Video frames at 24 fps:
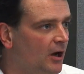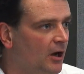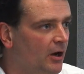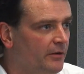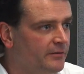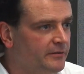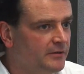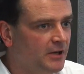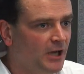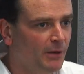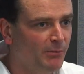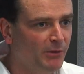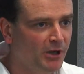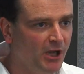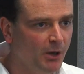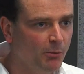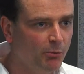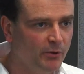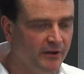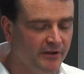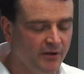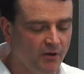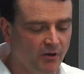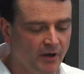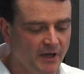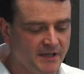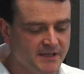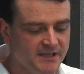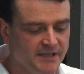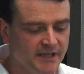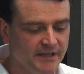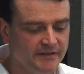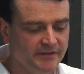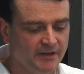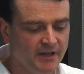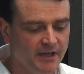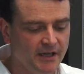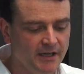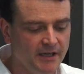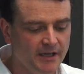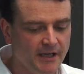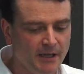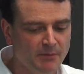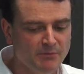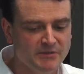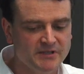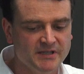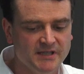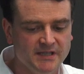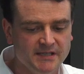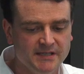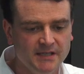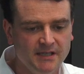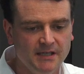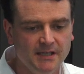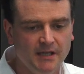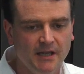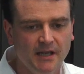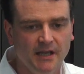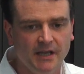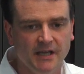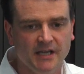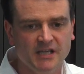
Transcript: are coming up with ITSA MTD